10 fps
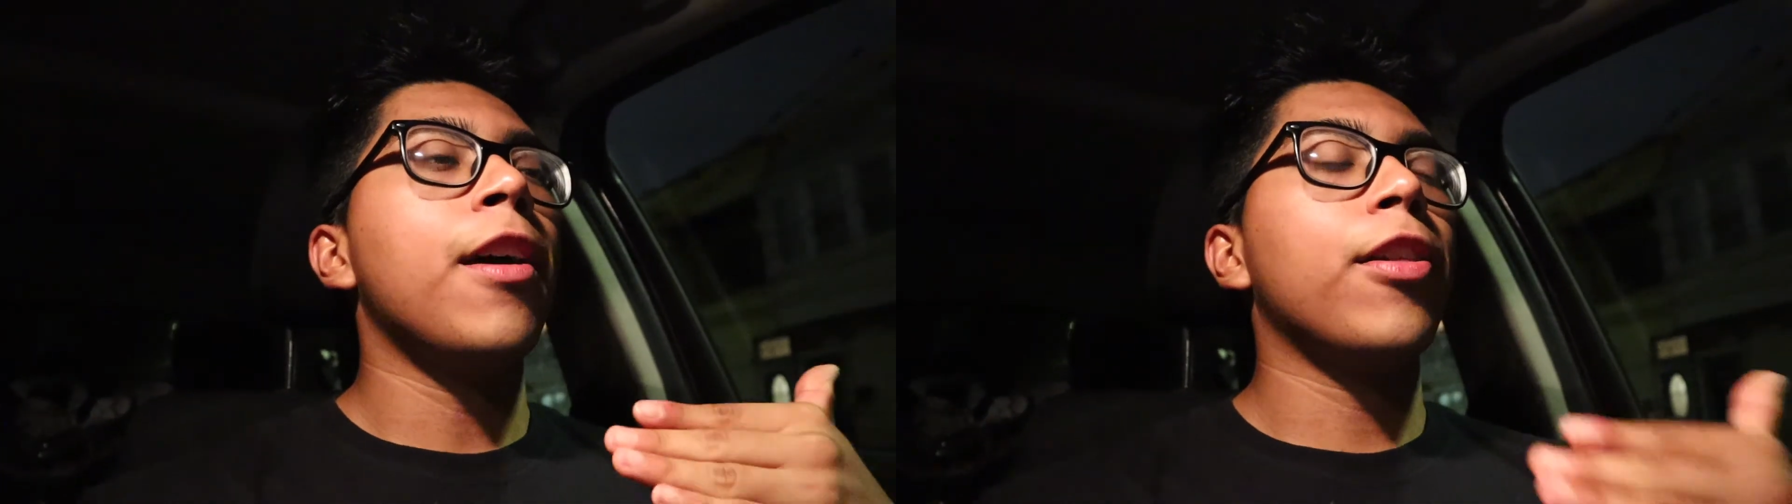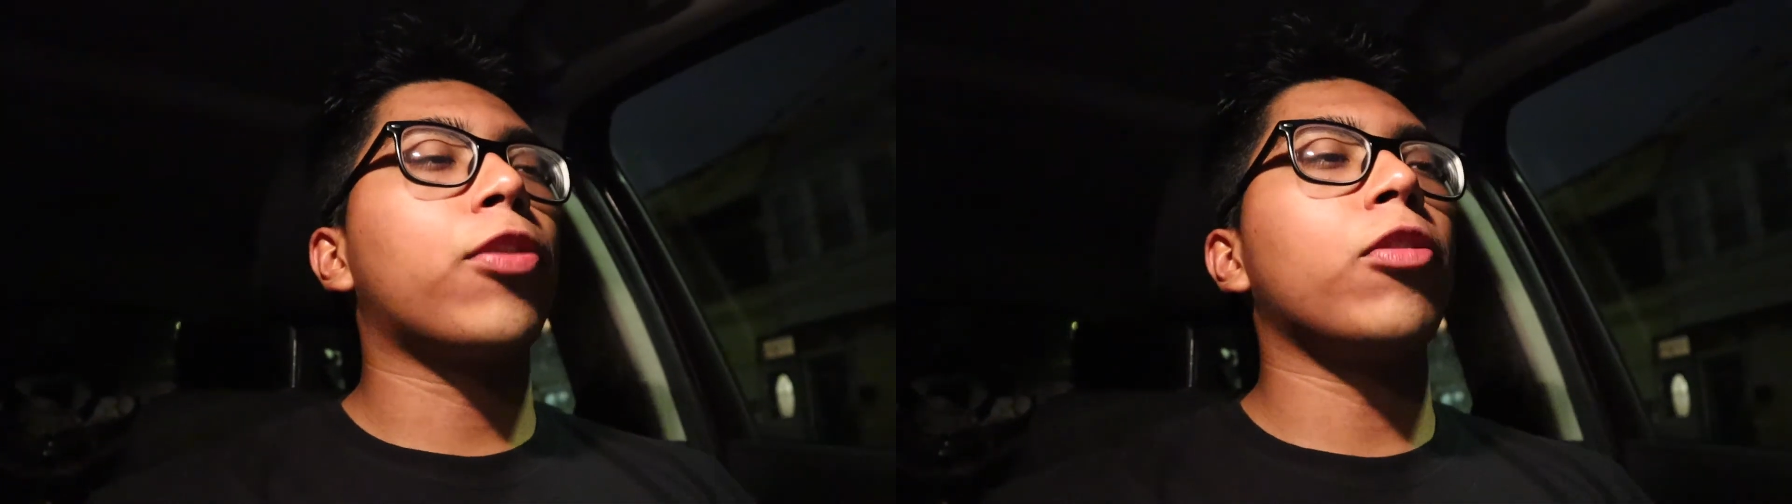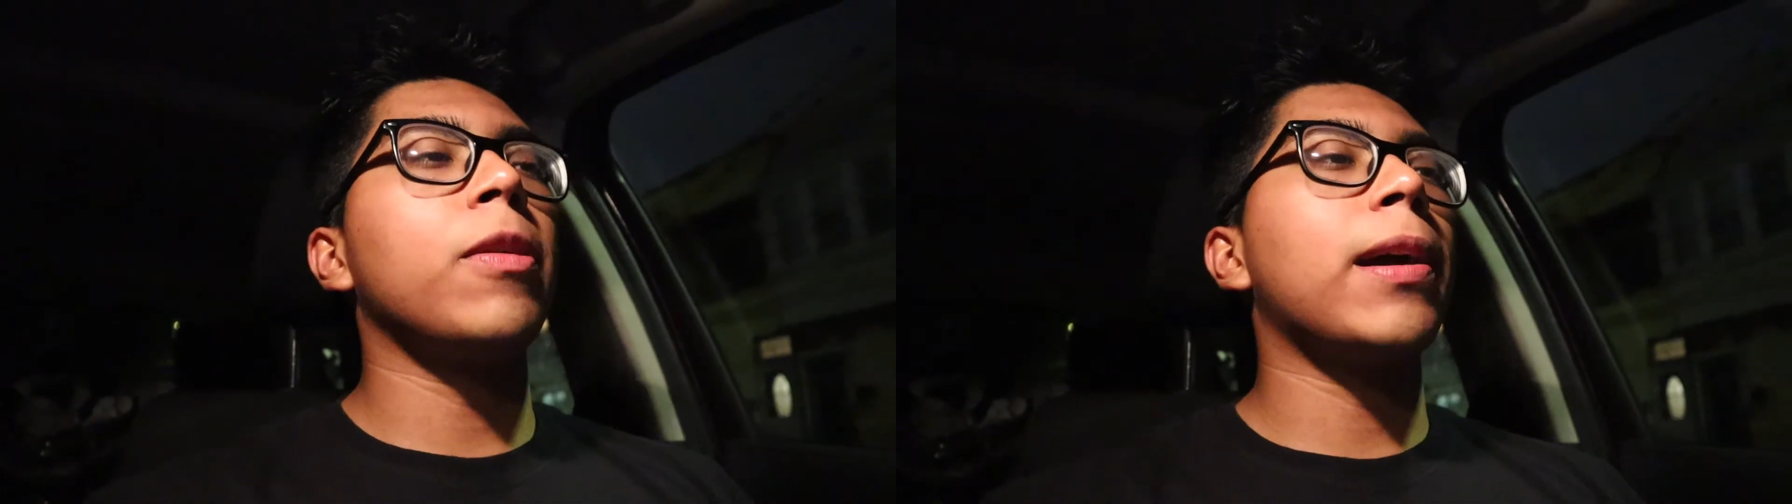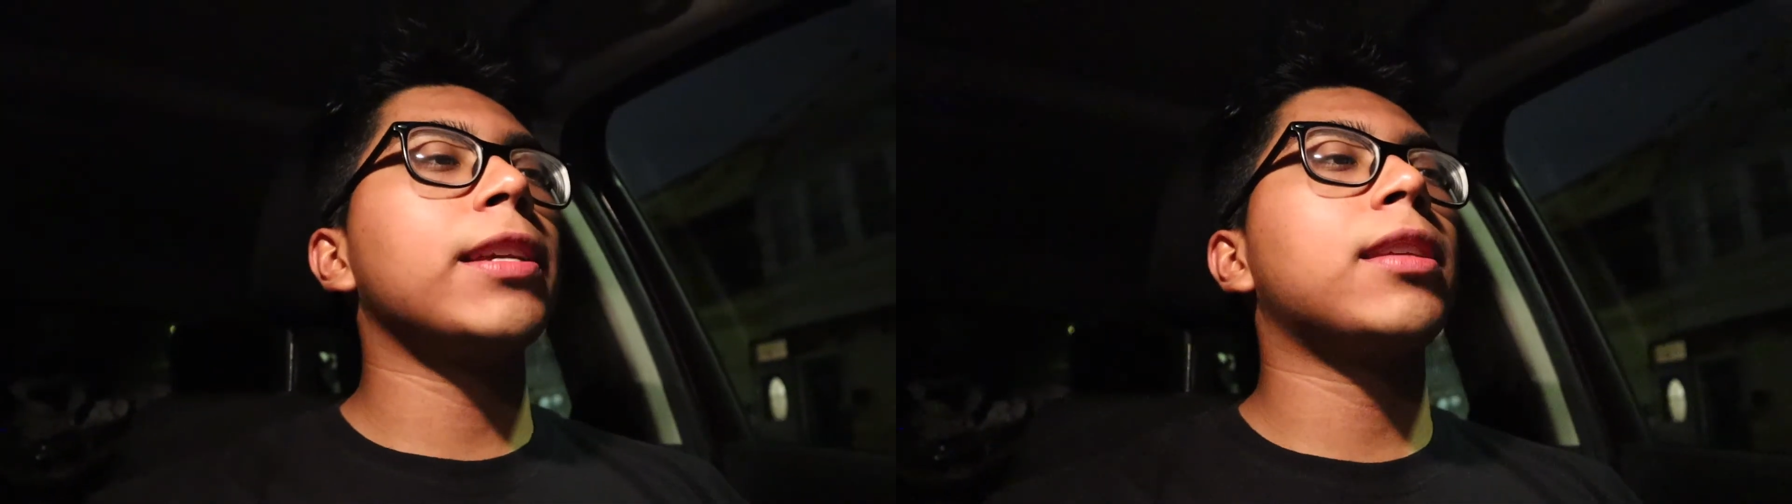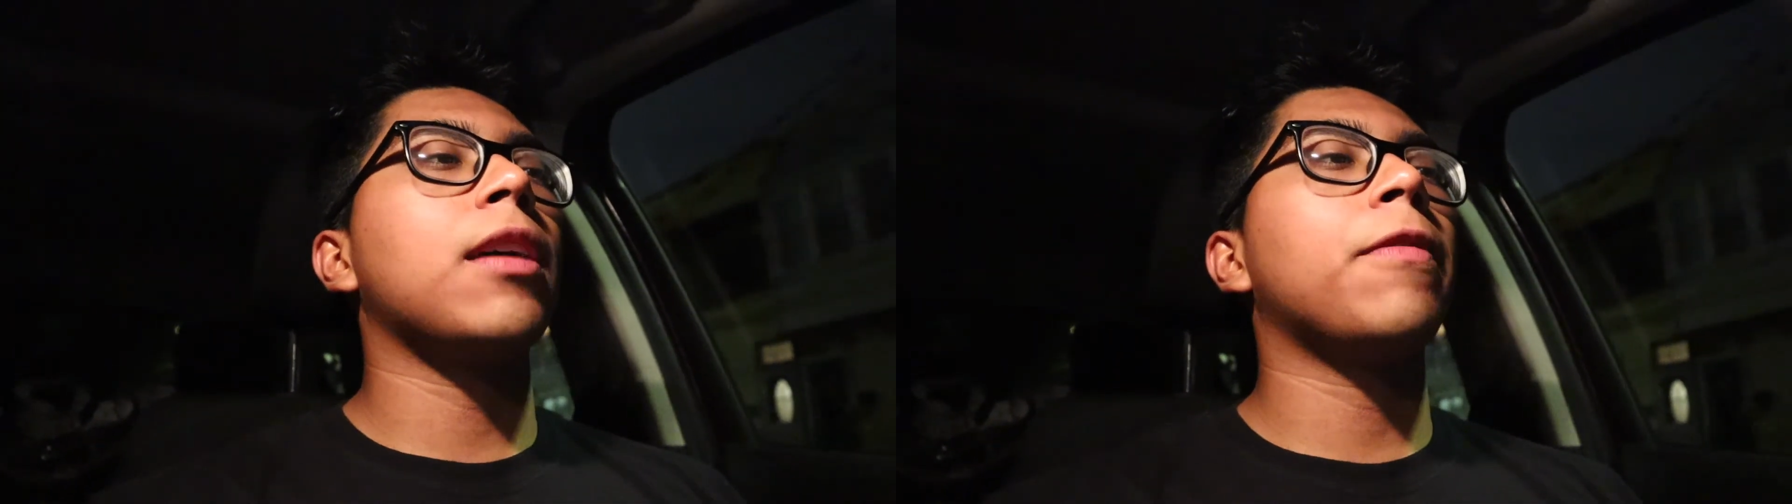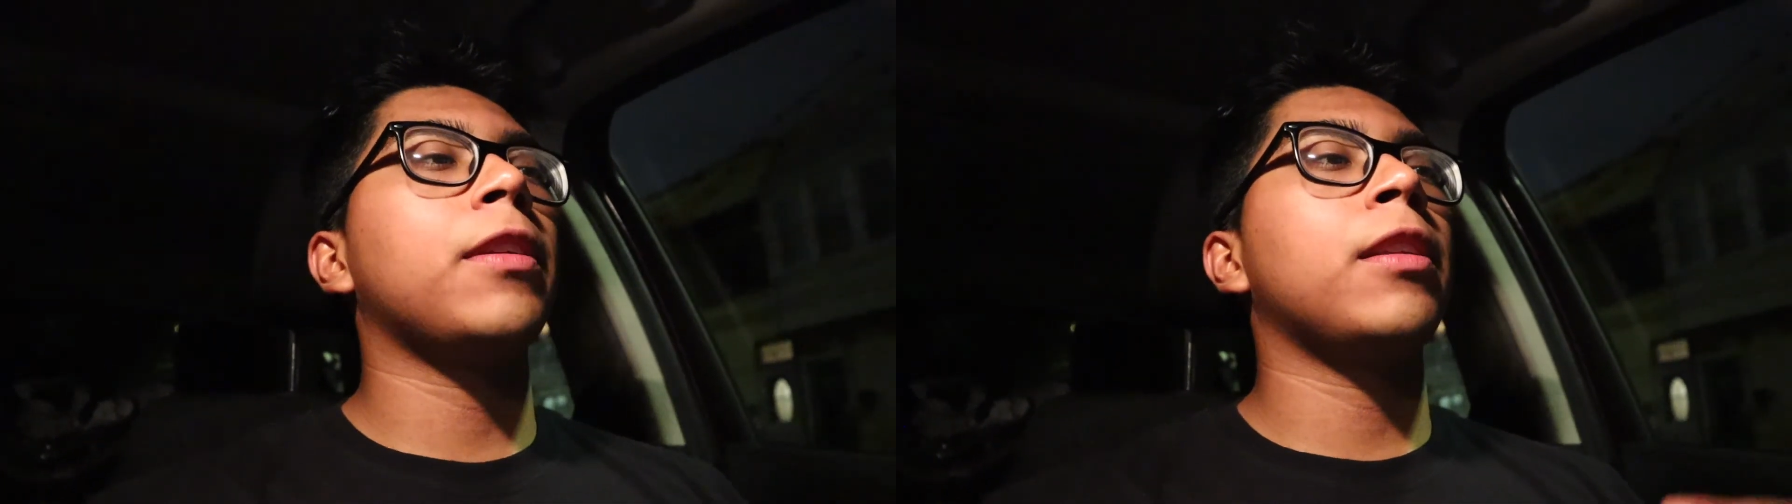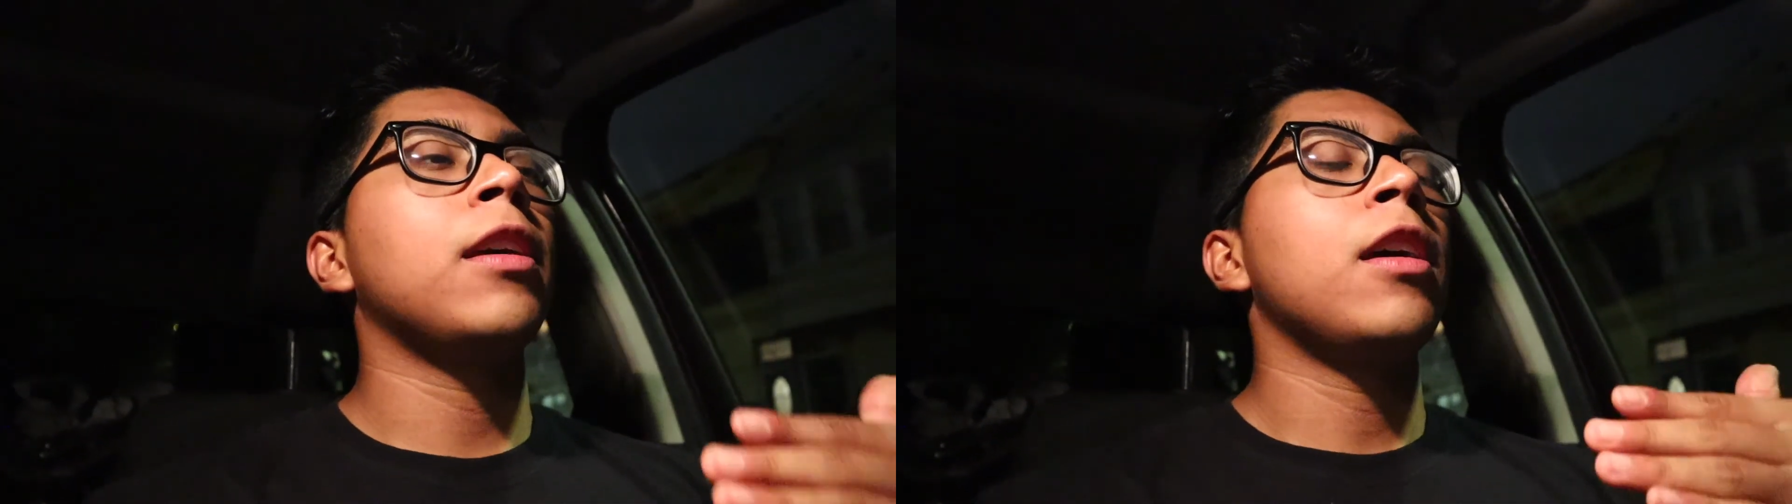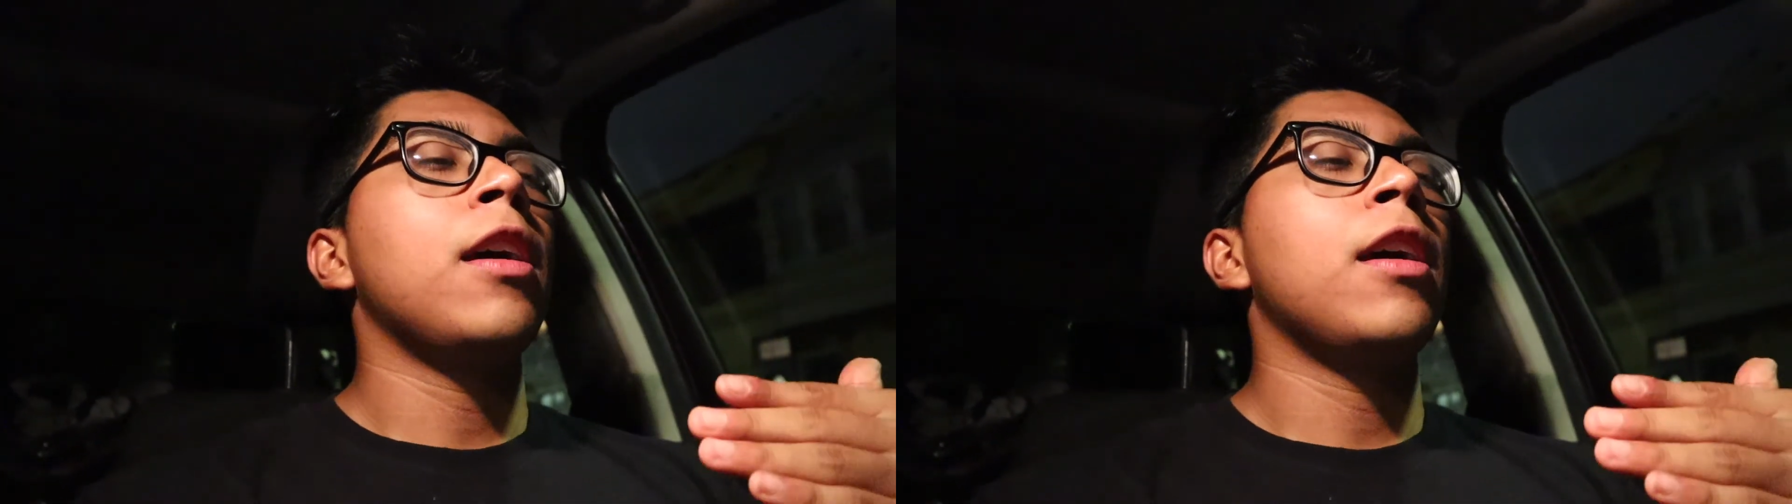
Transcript: the 3x7